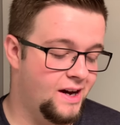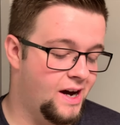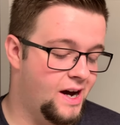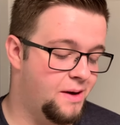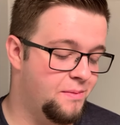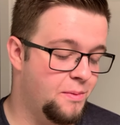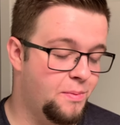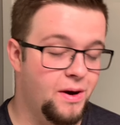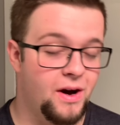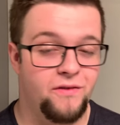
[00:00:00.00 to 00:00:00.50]

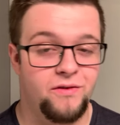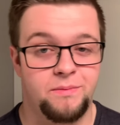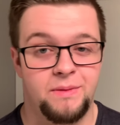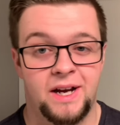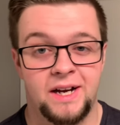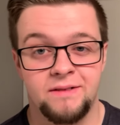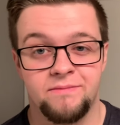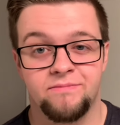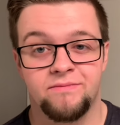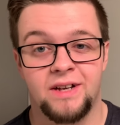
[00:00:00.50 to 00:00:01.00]
Apart from
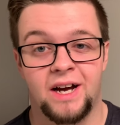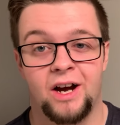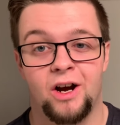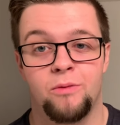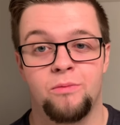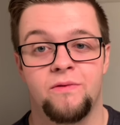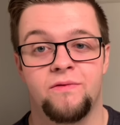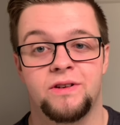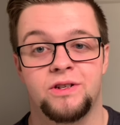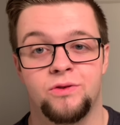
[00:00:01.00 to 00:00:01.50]
that, I
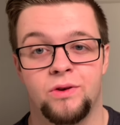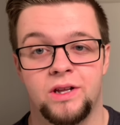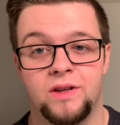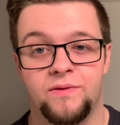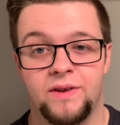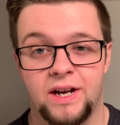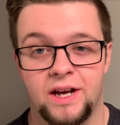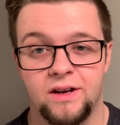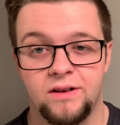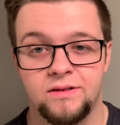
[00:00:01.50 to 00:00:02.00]
hope you've enjoyed the
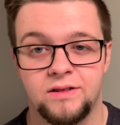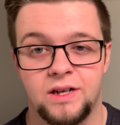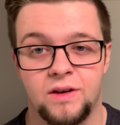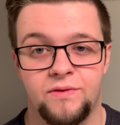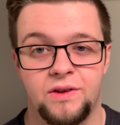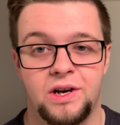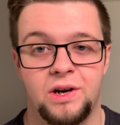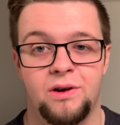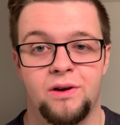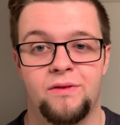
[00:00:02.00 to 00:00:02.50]
video. If
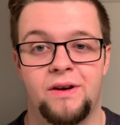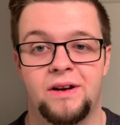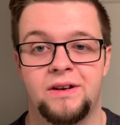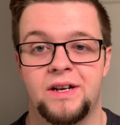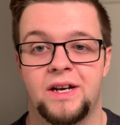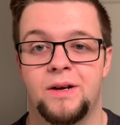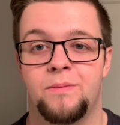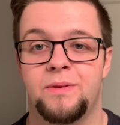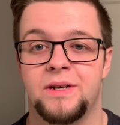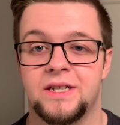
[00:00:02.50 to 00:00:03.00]
you're new around
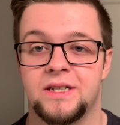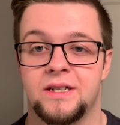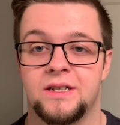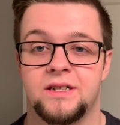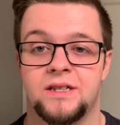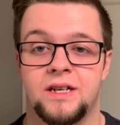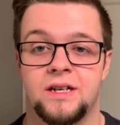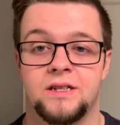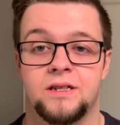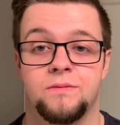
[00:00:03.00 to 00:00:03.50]
here, please
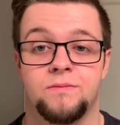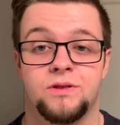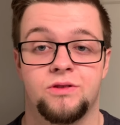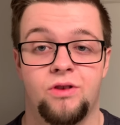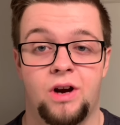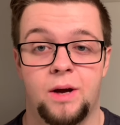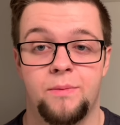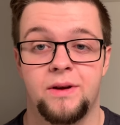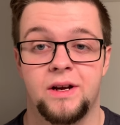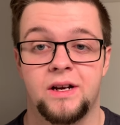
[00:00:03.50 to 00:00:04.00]
consider
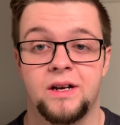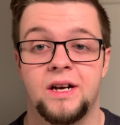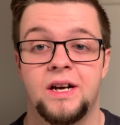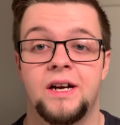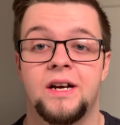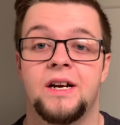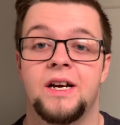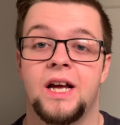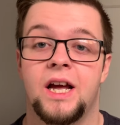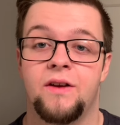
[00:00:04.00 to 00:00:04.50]
subscribing.
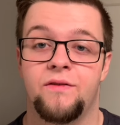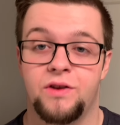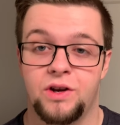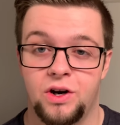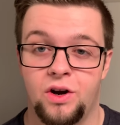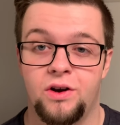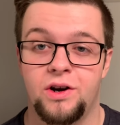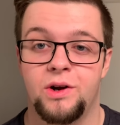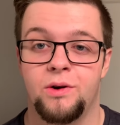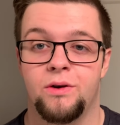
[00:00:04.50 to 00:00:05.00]
If you're
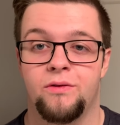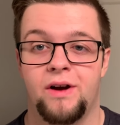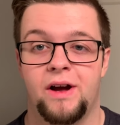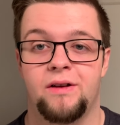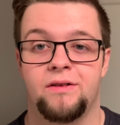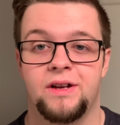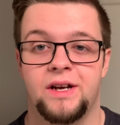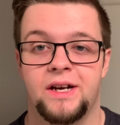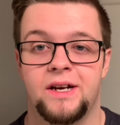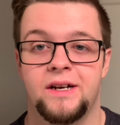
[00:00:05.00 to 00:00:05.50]
not new
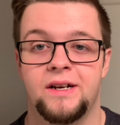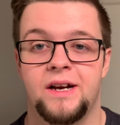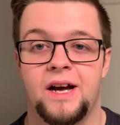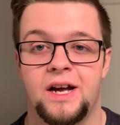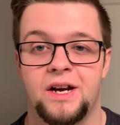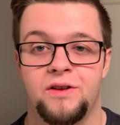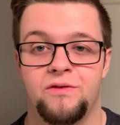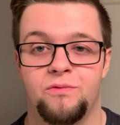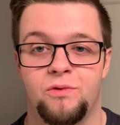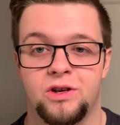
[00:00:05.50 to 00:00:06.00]
around here
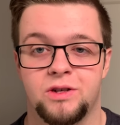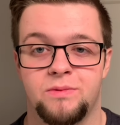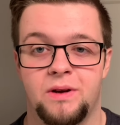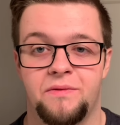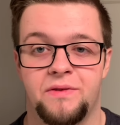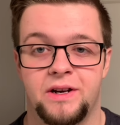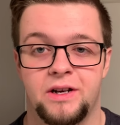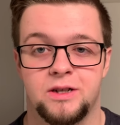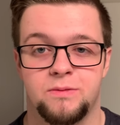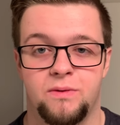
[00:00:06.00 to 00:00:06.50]
and you've watched my
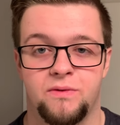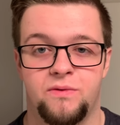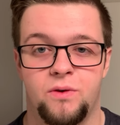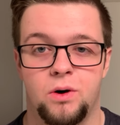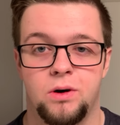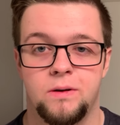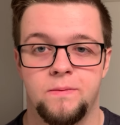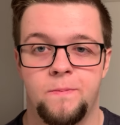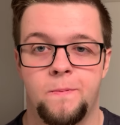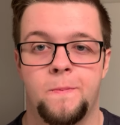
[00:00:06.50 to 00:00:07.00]
videos
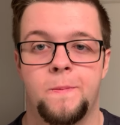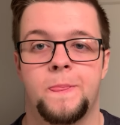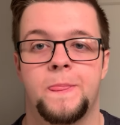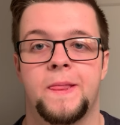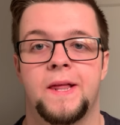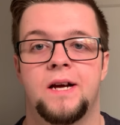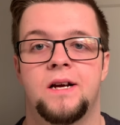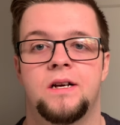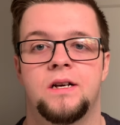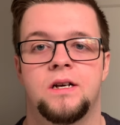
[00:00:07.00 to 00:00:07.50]
before,
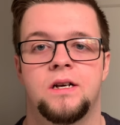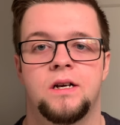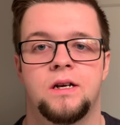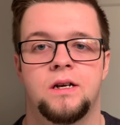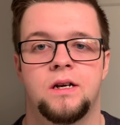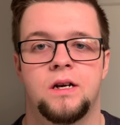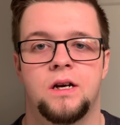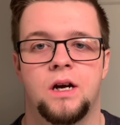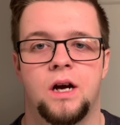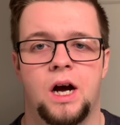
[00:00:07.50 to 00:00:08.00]

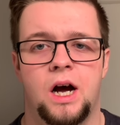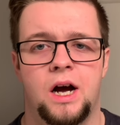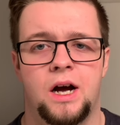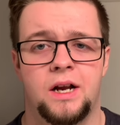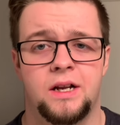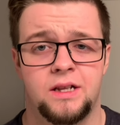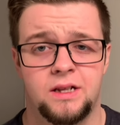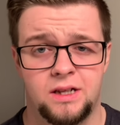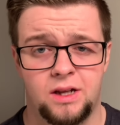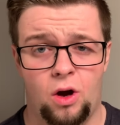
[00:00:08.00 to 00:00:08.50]

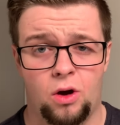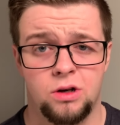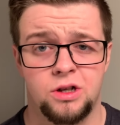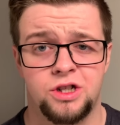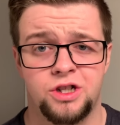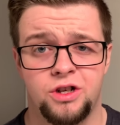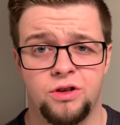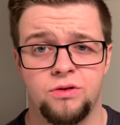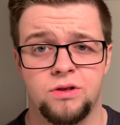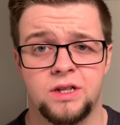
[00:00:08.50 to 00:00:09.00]
on
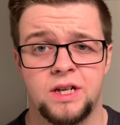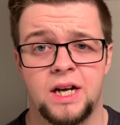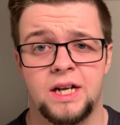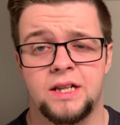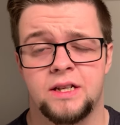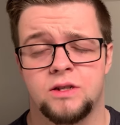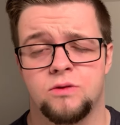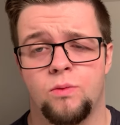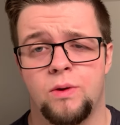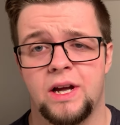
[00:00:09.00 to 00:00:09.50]
Tuesday
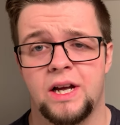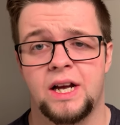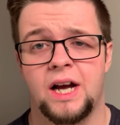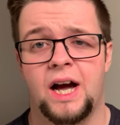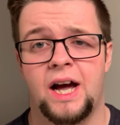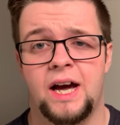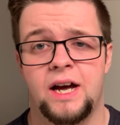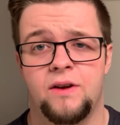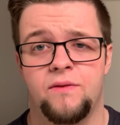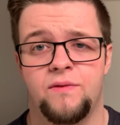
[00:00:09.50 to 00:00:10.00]
this week,
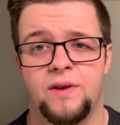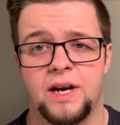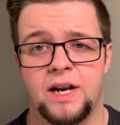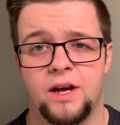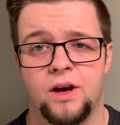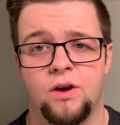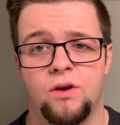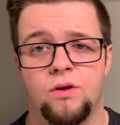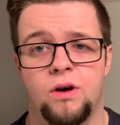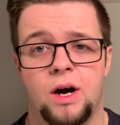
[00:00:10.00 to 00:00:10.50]
I had a
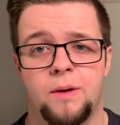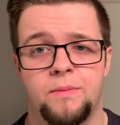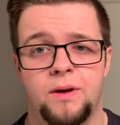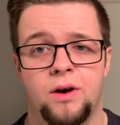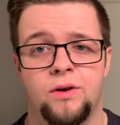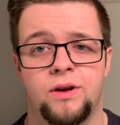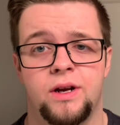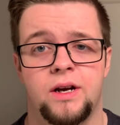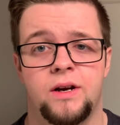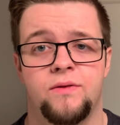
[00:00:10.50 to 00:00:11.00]
video
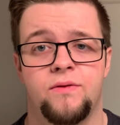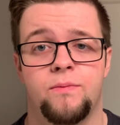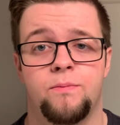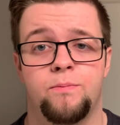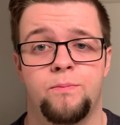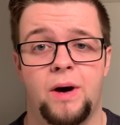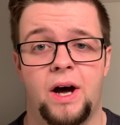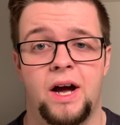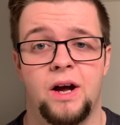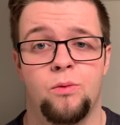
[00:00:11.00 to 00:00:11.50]
uploaded
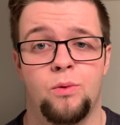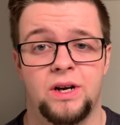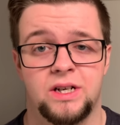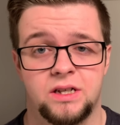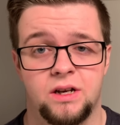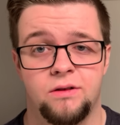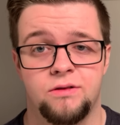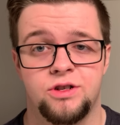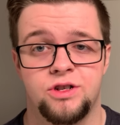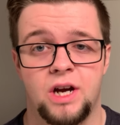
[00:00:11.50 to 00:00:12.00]
by West
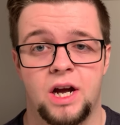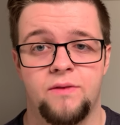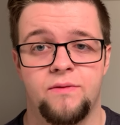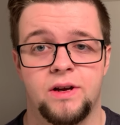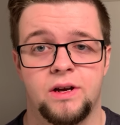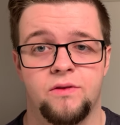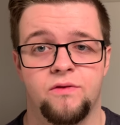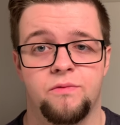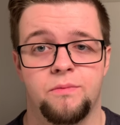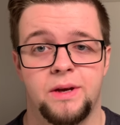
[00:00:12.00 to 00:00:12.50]
Coast
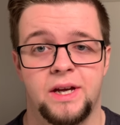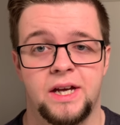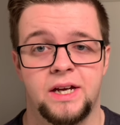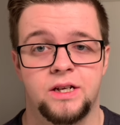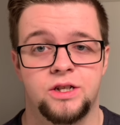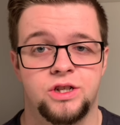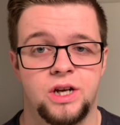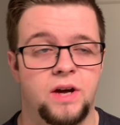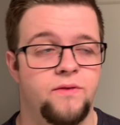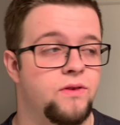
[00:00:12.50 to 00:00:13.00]
Shaving of me
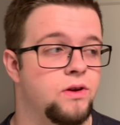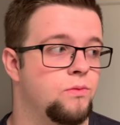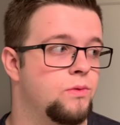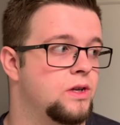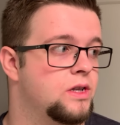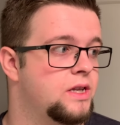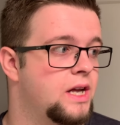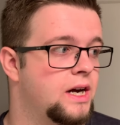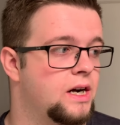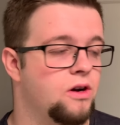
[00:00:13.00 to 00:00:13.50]
shaving
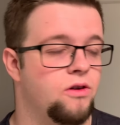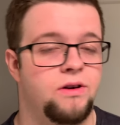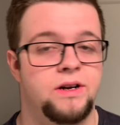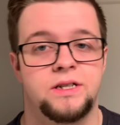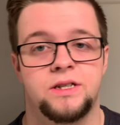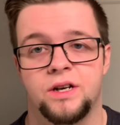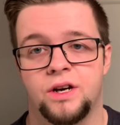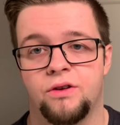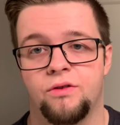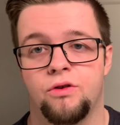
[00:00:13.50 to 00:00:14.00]
with
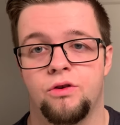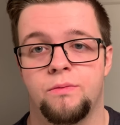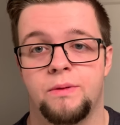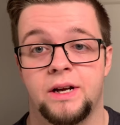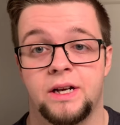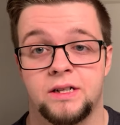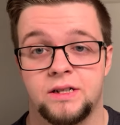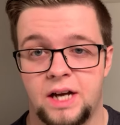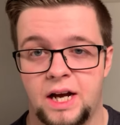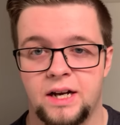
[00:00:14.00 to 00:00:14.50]
Declaration
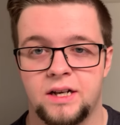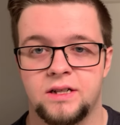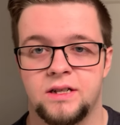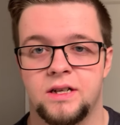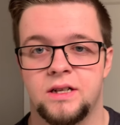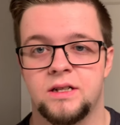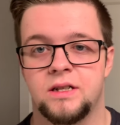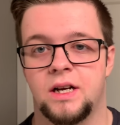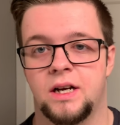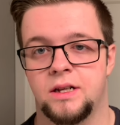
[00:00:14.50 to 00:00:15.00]
Grooming
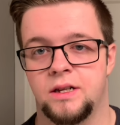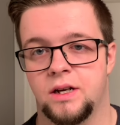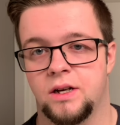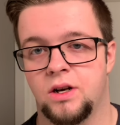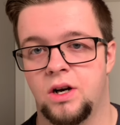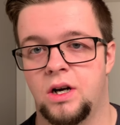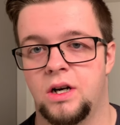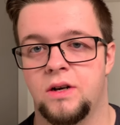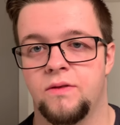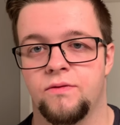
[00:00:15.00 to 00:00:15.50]
Taxes and the
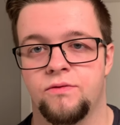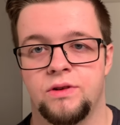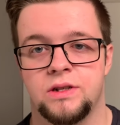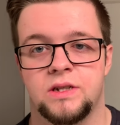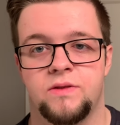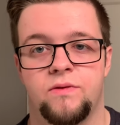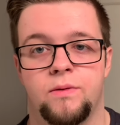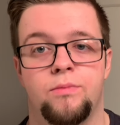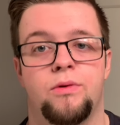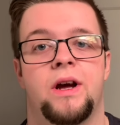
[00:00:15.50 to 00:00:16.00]
Carve
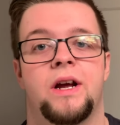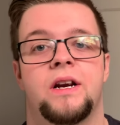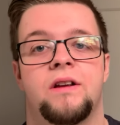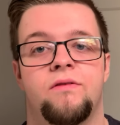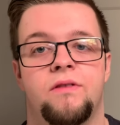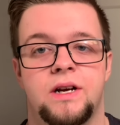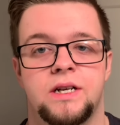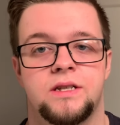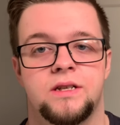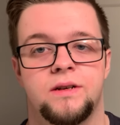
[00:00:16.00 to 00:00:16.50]
Christopher Bradley
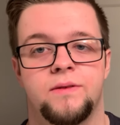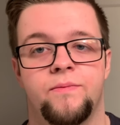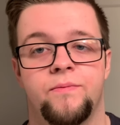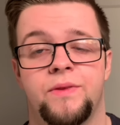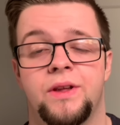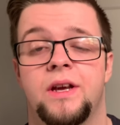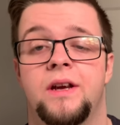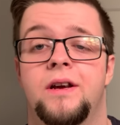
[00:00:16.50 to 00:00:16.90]
razor.